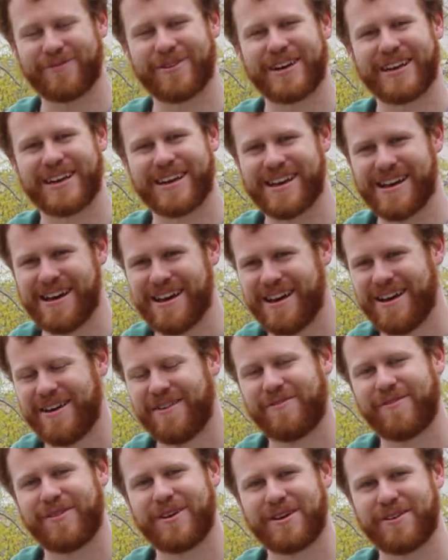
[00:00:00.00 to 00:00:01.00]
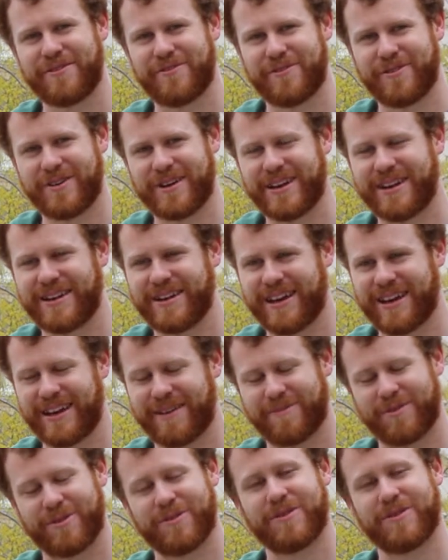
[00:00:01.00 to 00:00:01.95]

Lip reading: very, very good fun.